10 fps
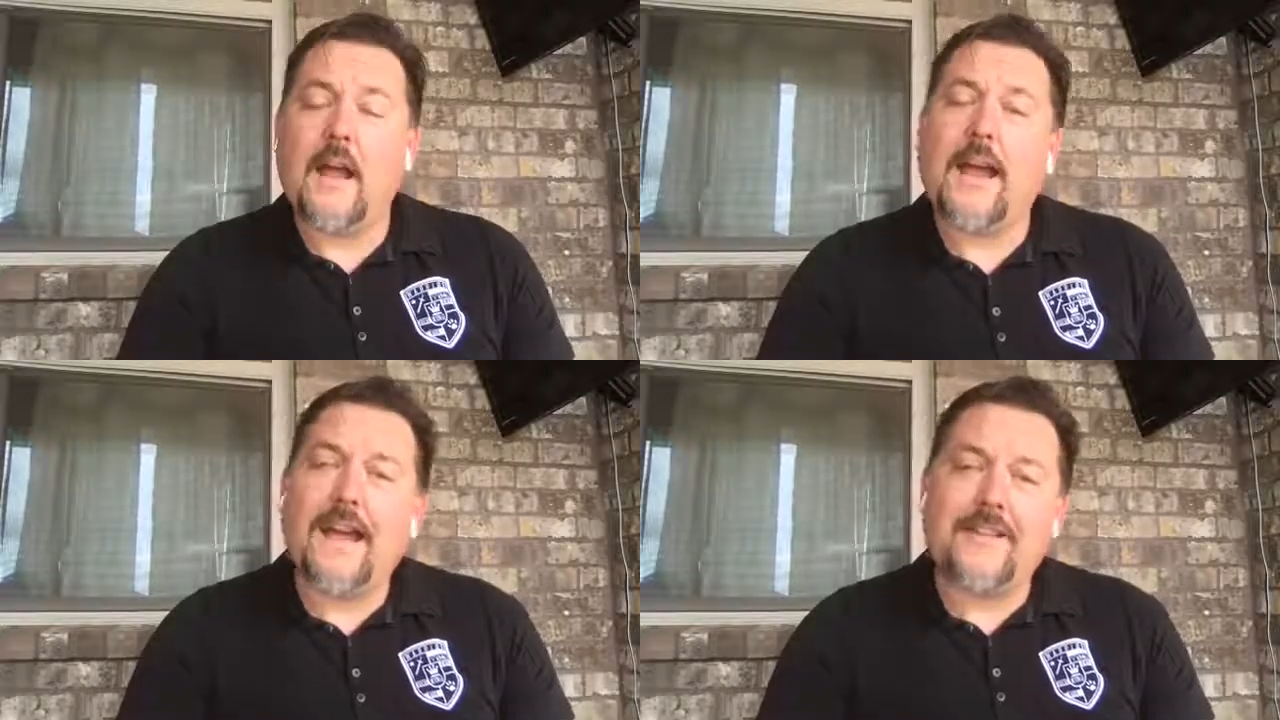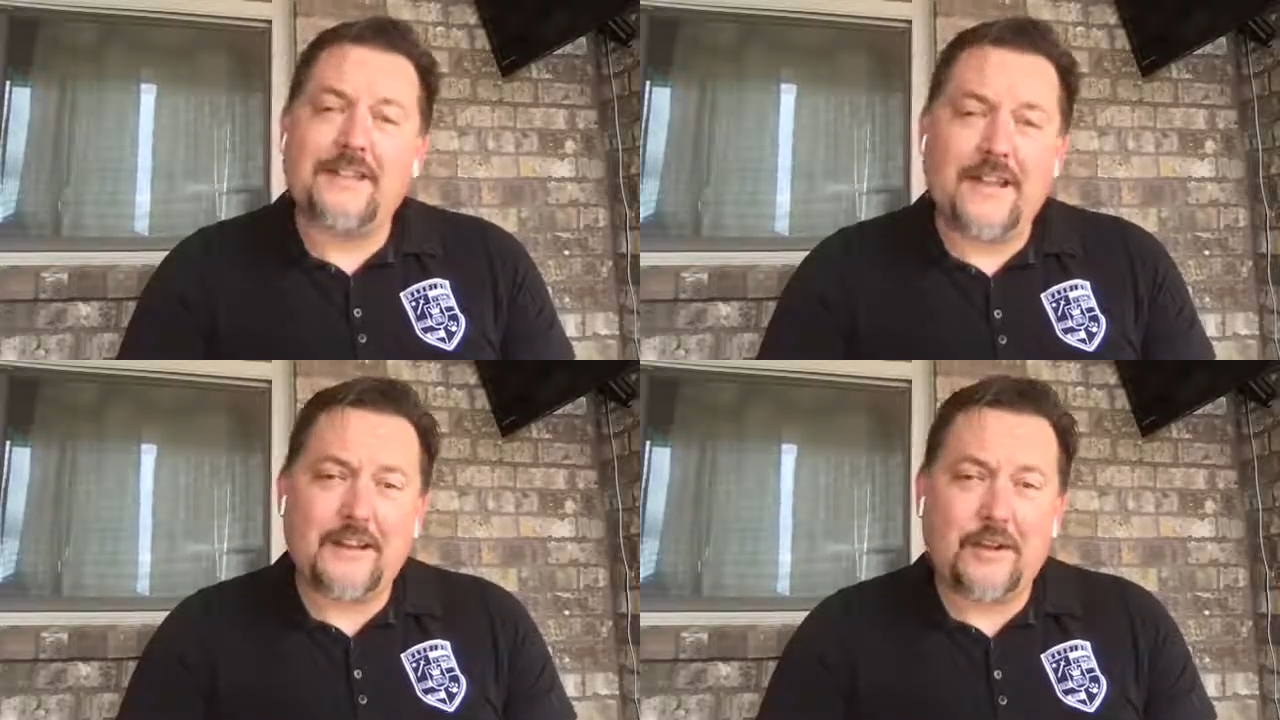I
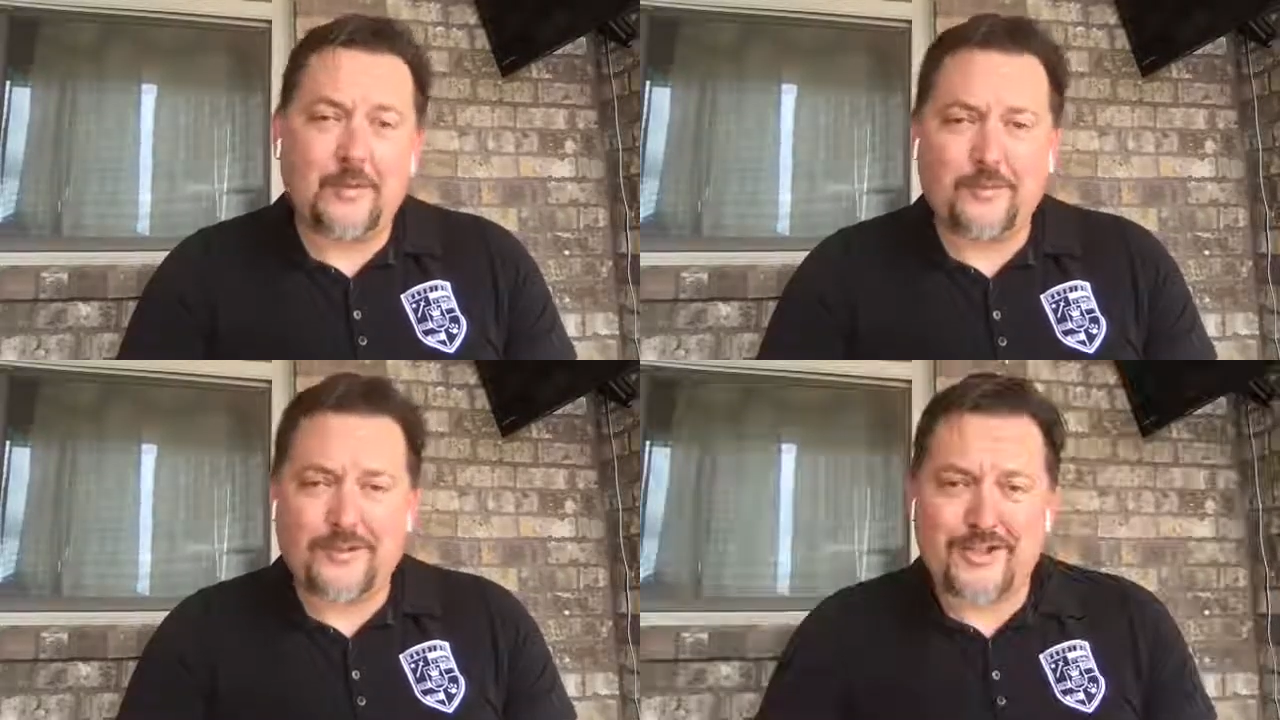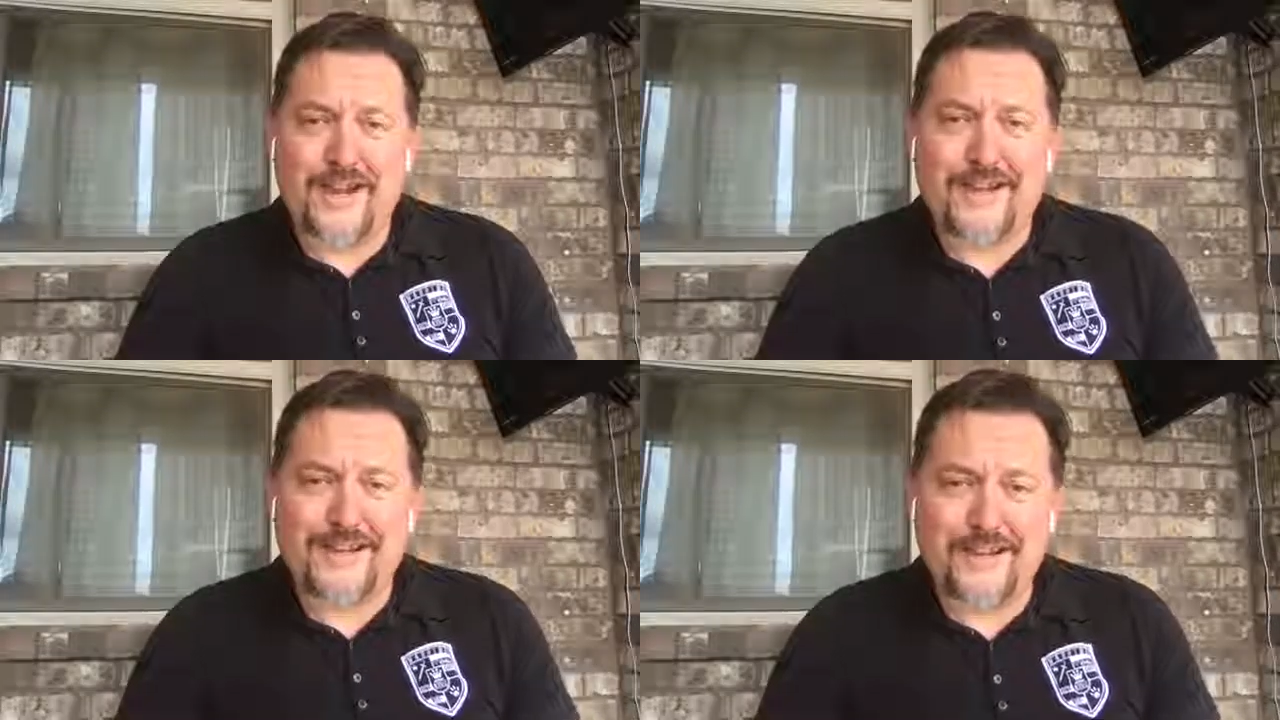actually had to go
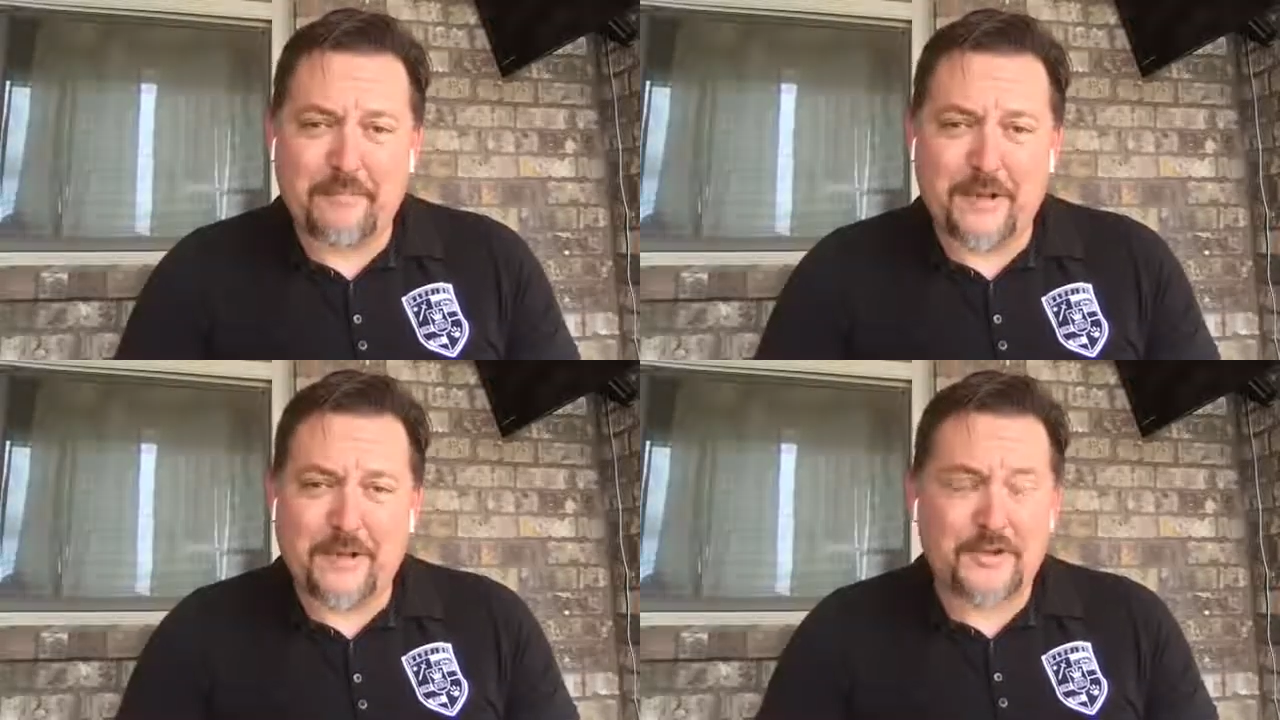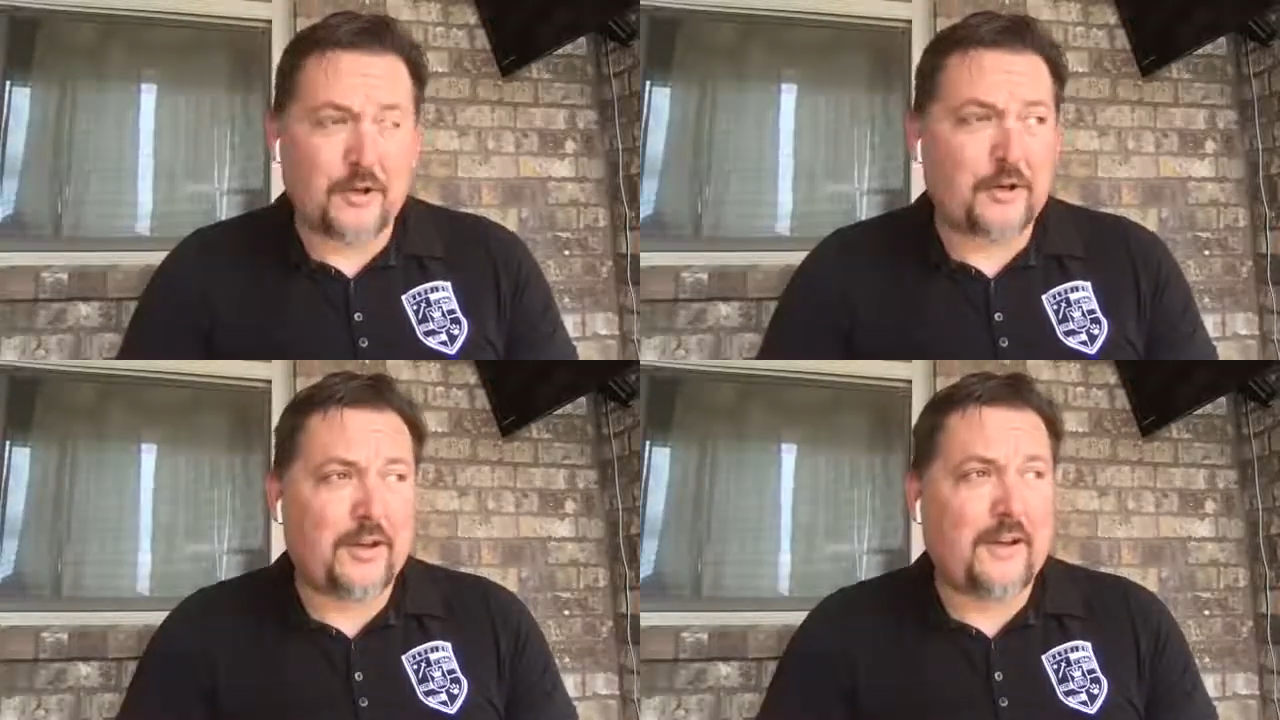check and make
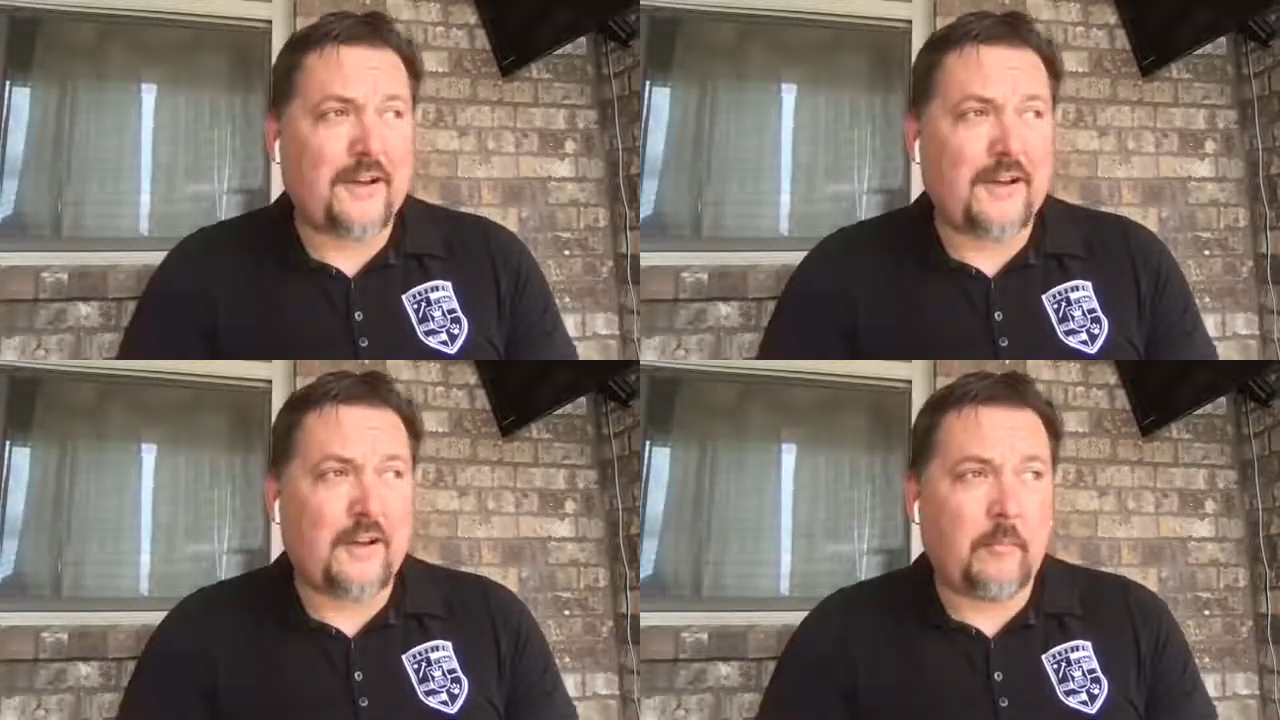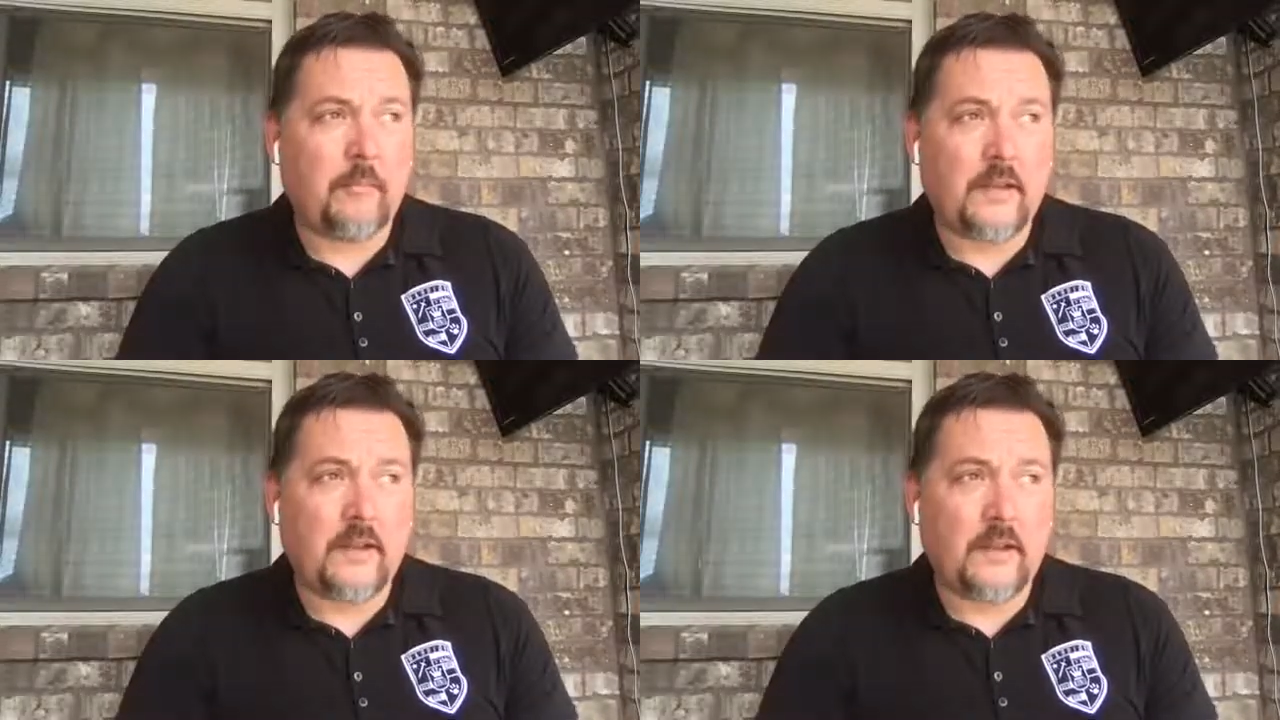sure
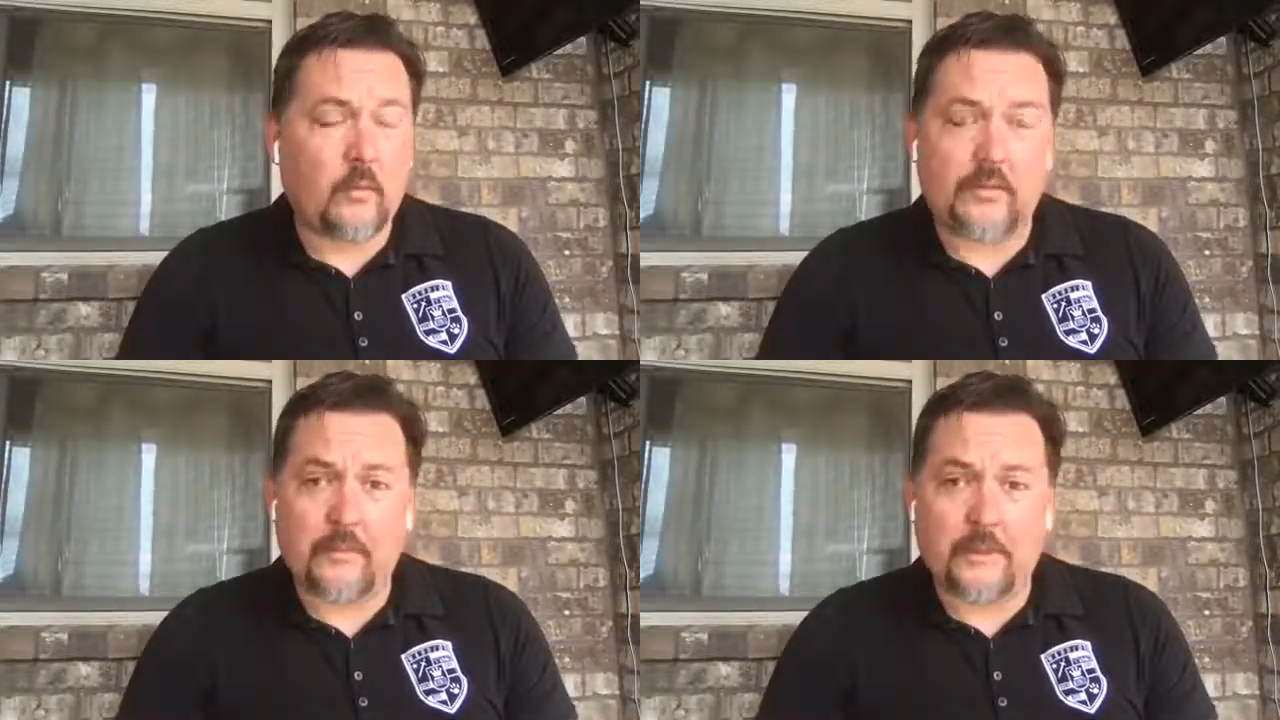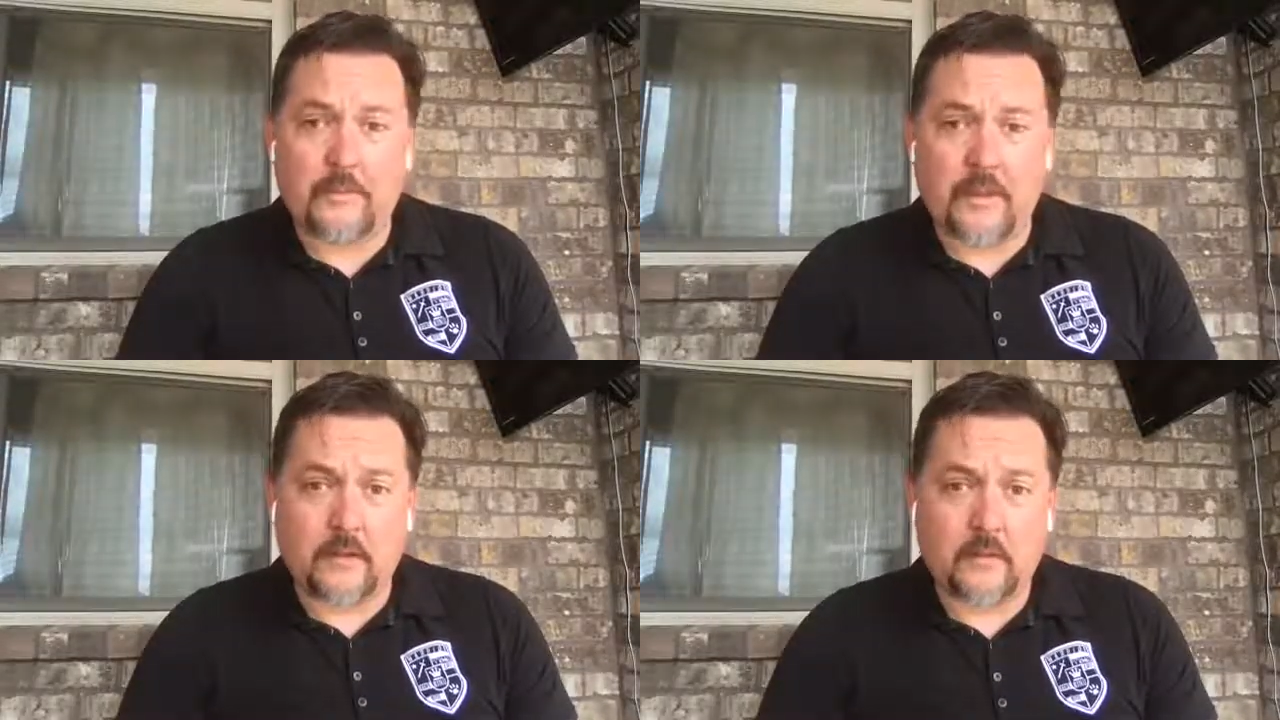it wasn't my
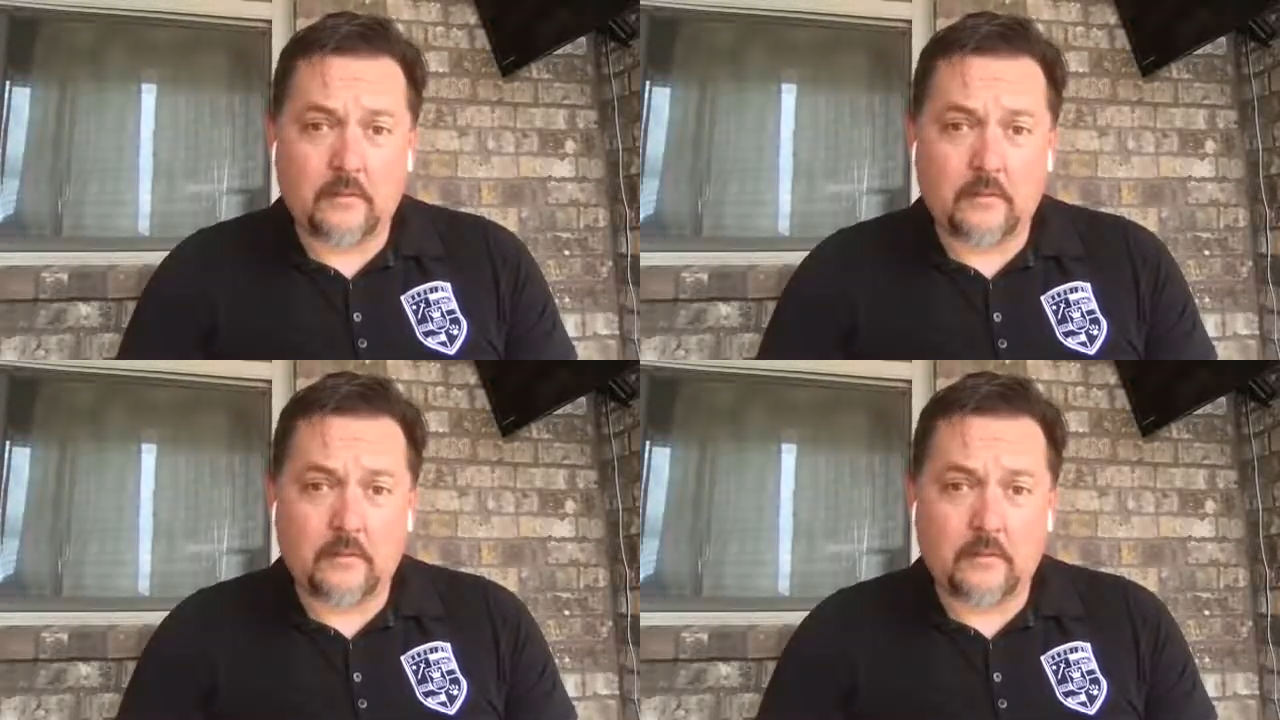mother.